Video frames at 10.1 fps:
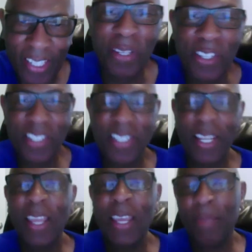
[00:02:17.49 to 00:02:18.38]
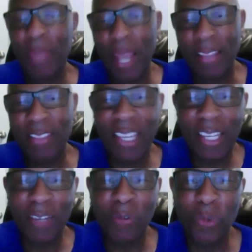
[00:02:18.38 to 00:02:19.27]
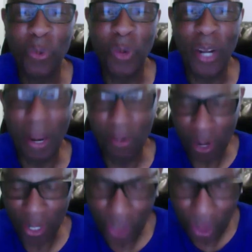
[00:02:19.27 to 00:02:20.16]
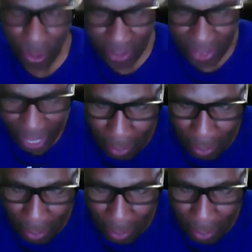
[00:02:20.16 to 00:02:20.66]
But I think what I want to do is